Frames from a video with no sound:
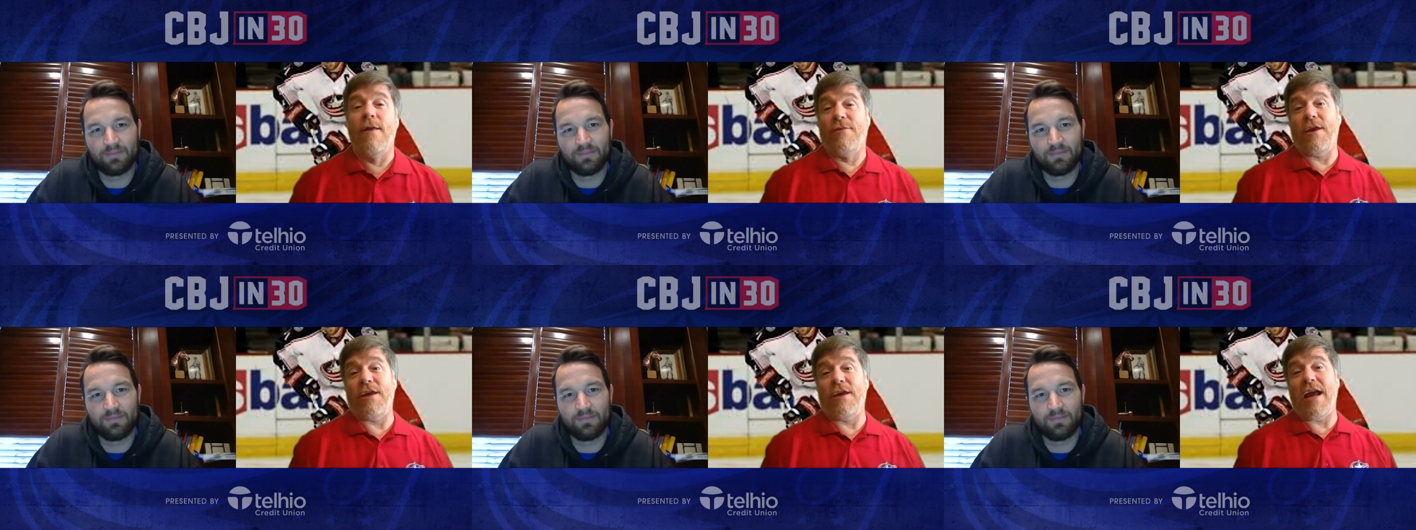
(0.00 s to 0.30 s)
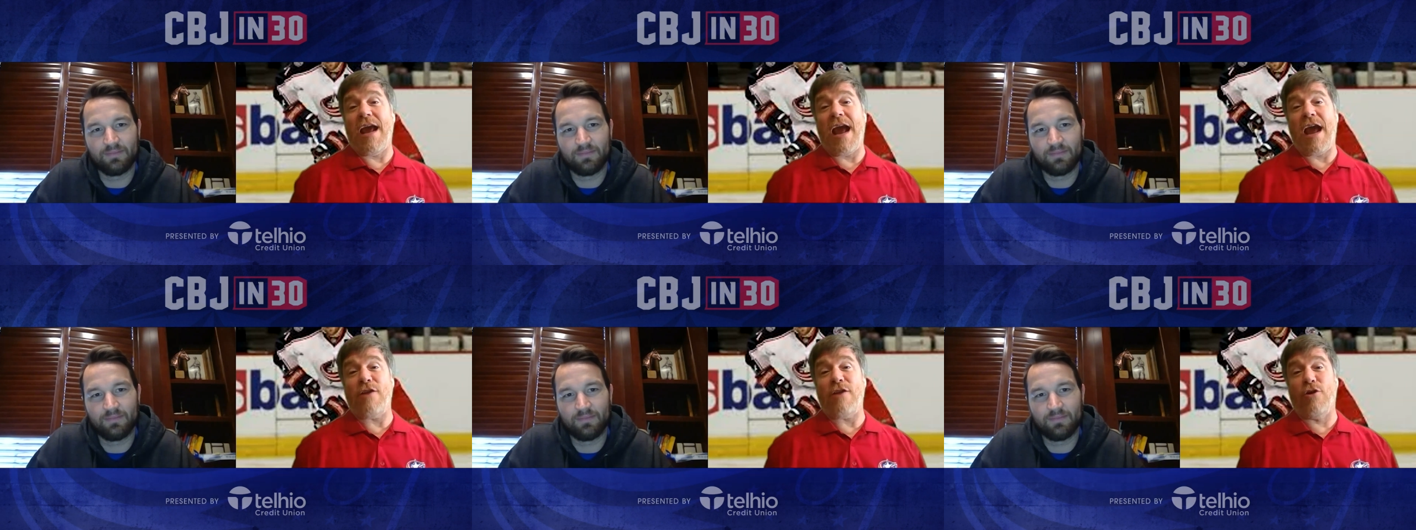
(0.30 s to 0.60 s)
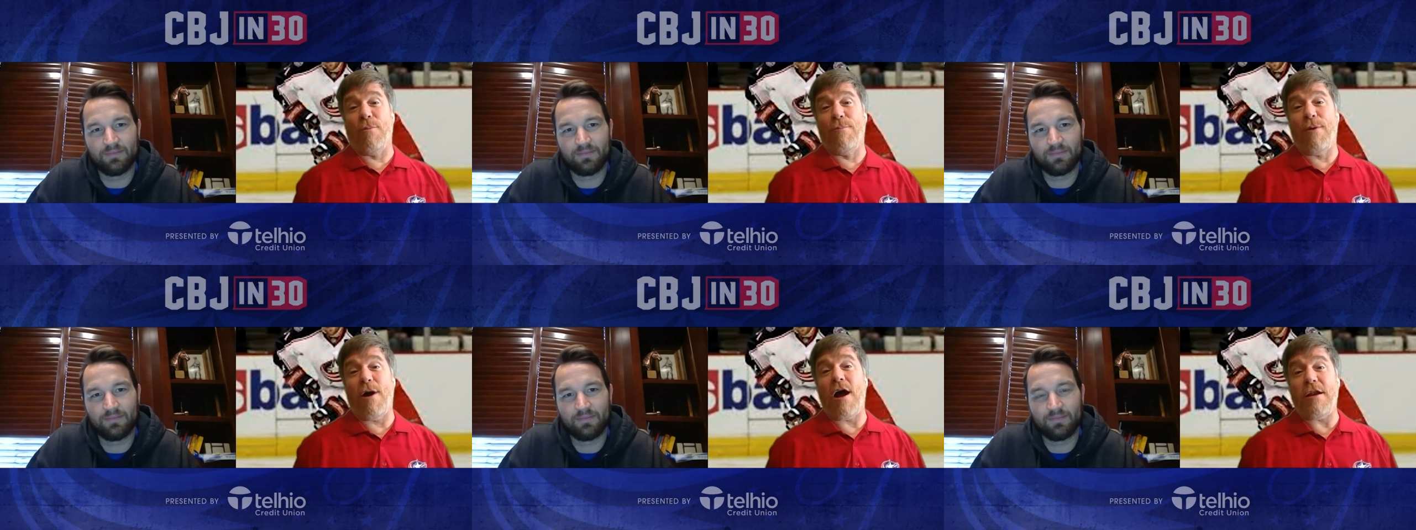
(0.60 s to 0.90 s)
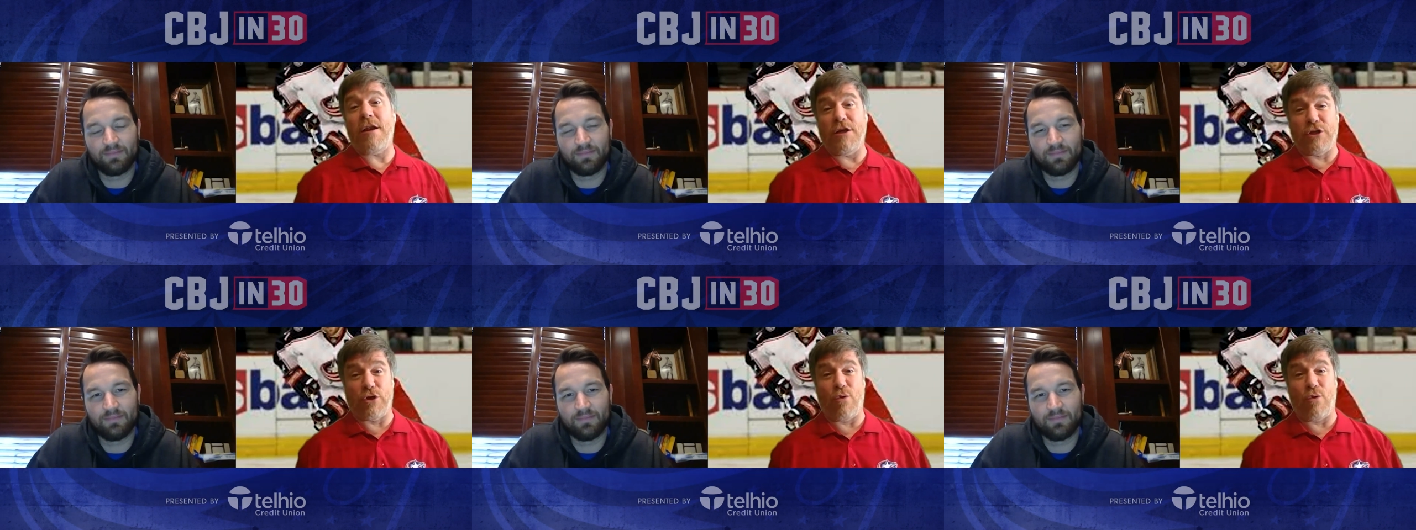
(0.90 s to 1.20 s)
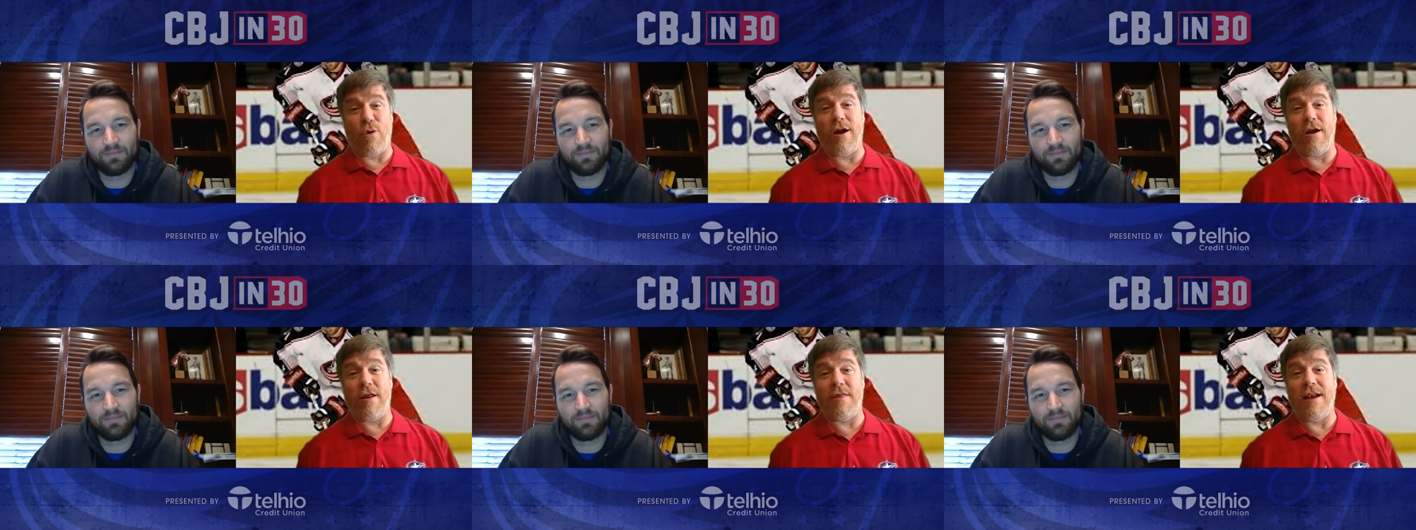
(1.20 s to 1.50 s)
Speaker 1: that you had your body
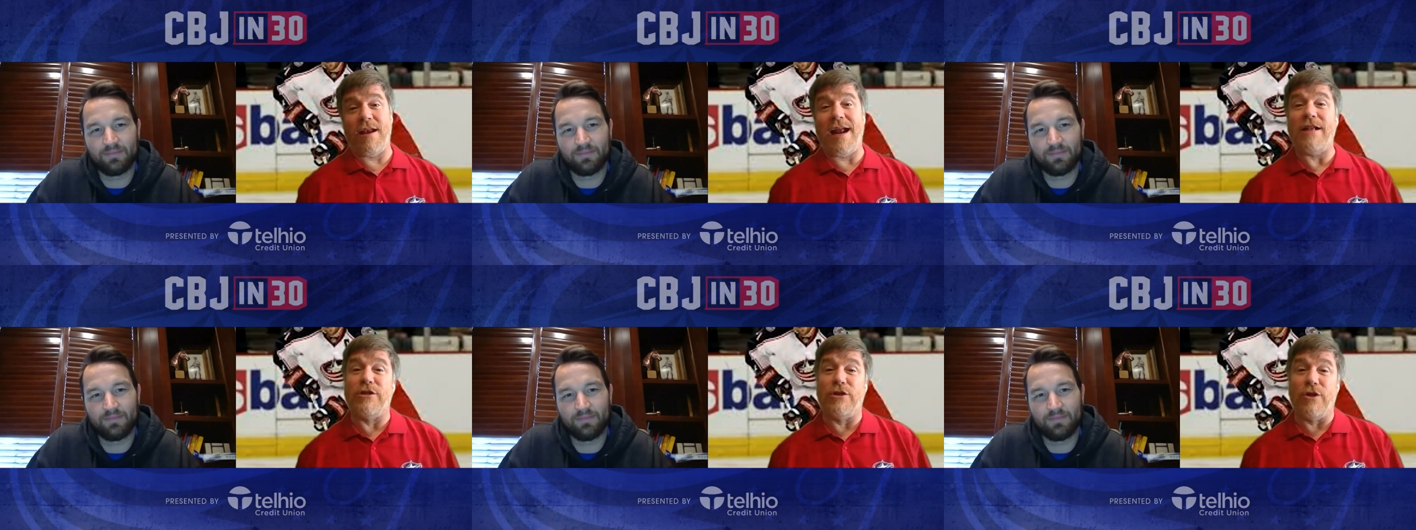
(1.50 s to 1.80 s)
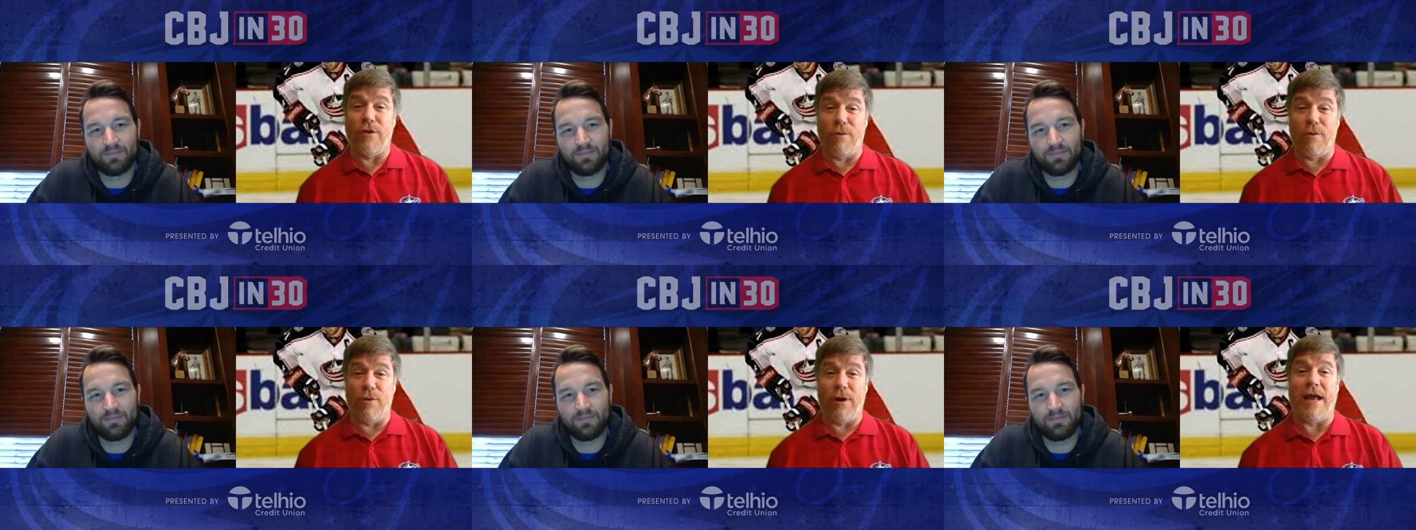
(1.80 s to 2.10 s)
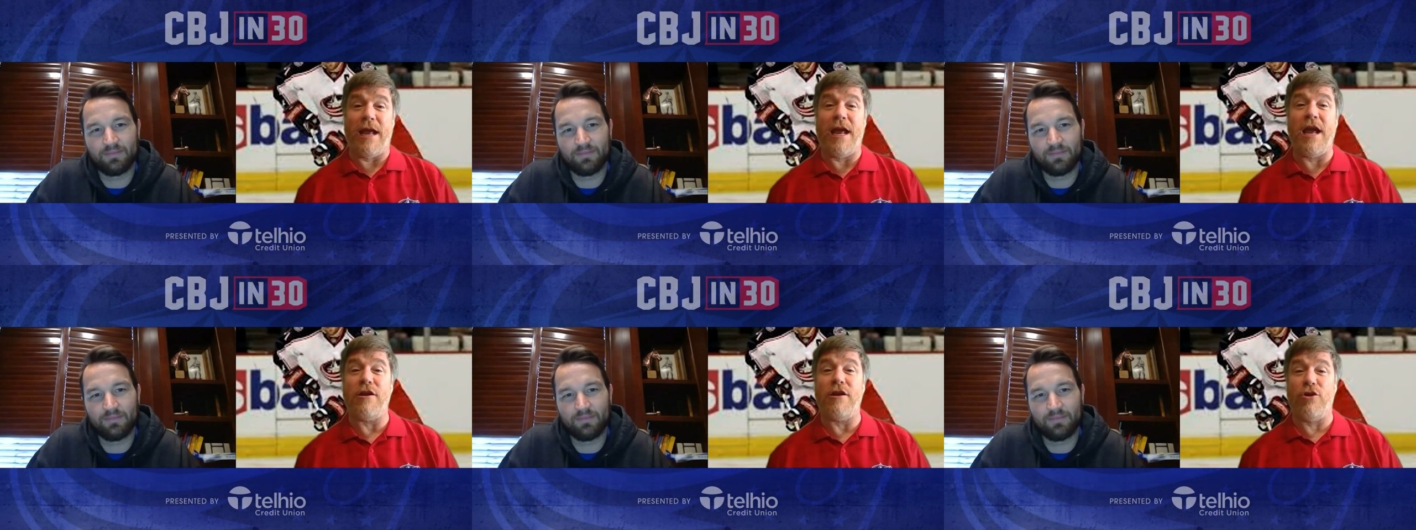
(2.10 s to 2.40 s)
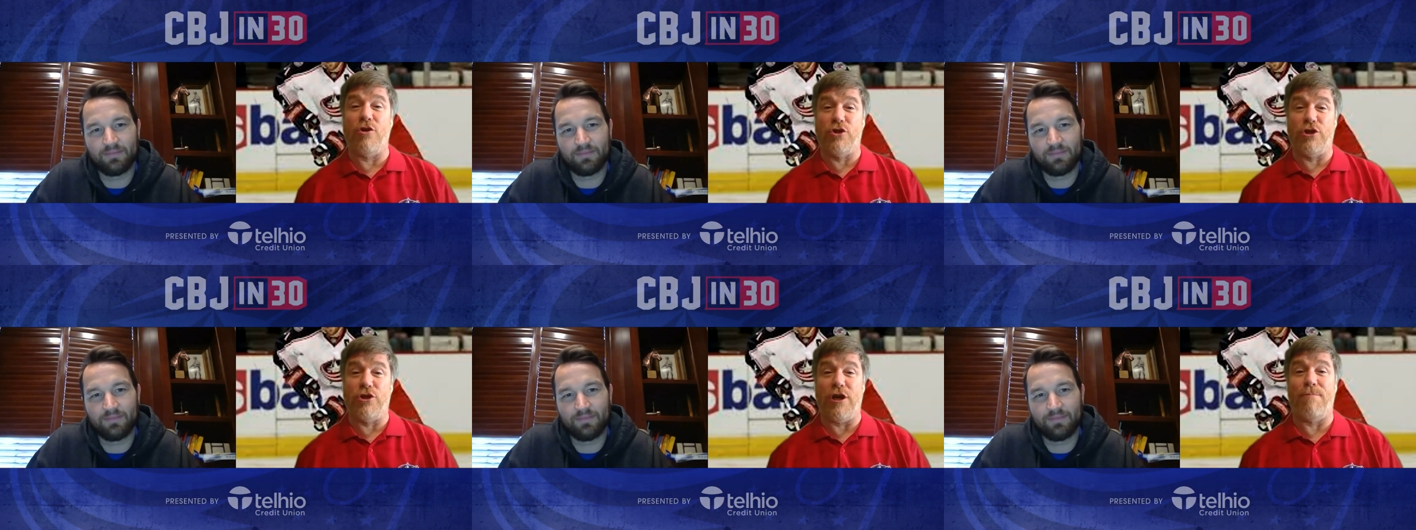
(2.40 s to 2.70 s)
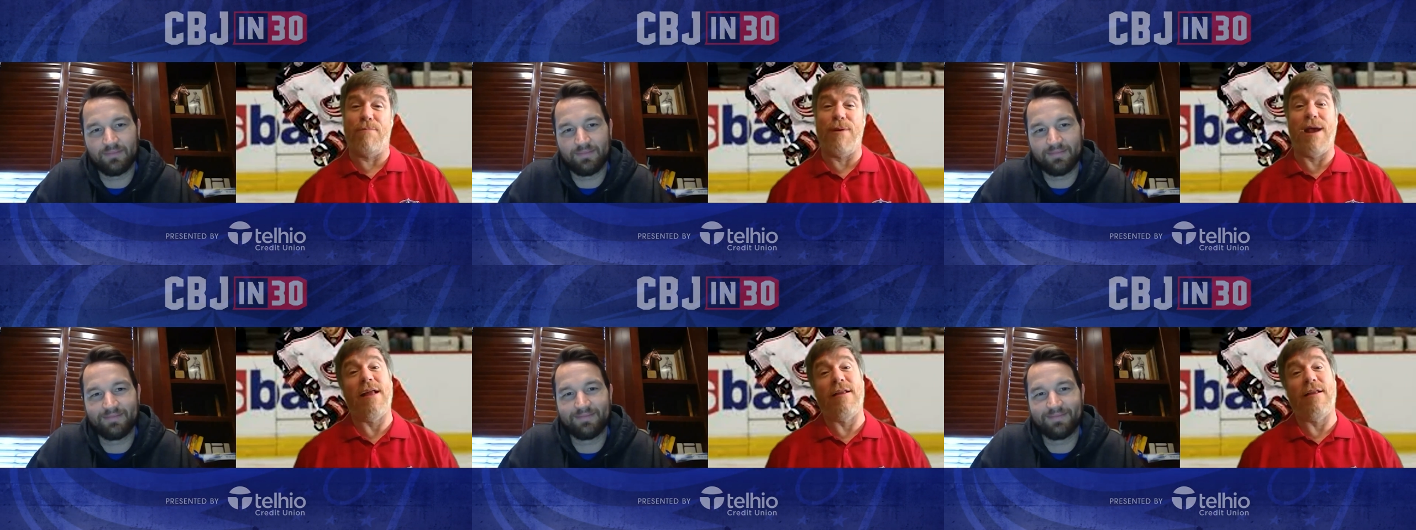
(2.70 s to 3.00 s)
square to the net so that when it hit your shin
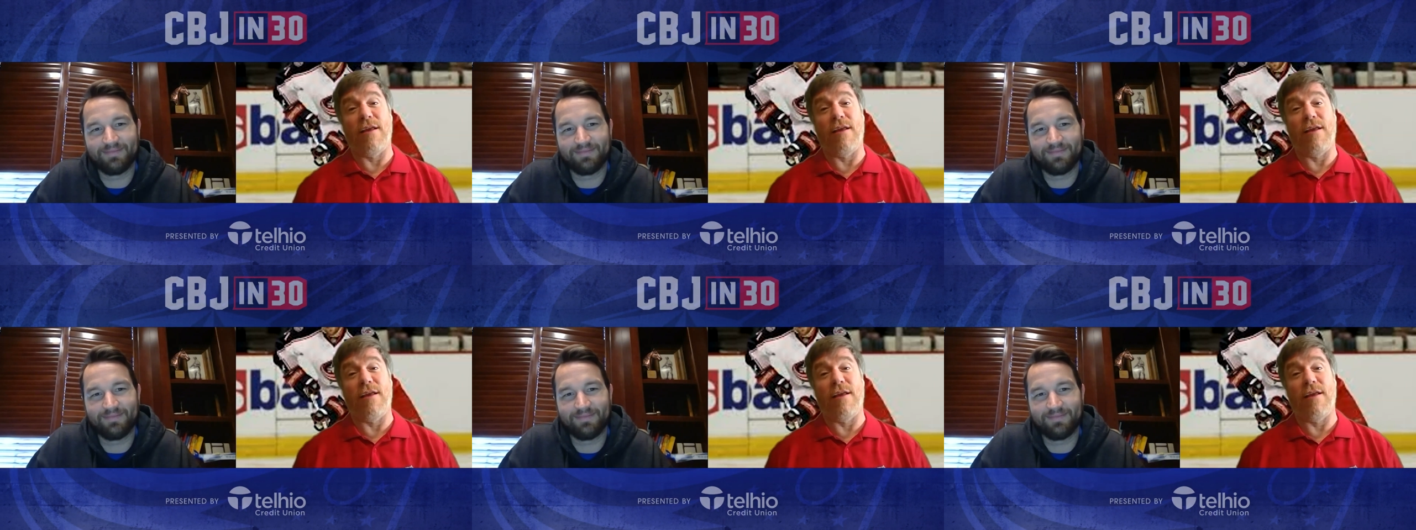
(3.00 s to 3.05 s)
pad,